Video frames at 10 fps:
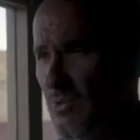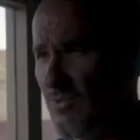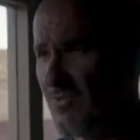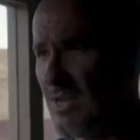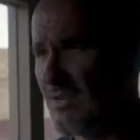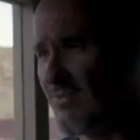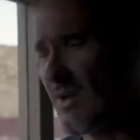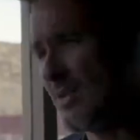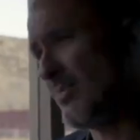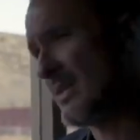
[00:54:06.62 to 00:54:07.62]
when you finally
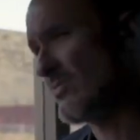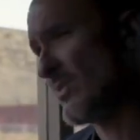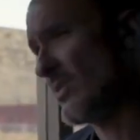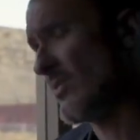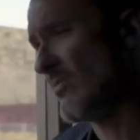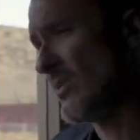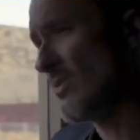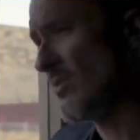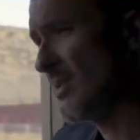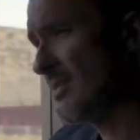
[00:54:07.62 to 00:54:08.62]
find a place where you're at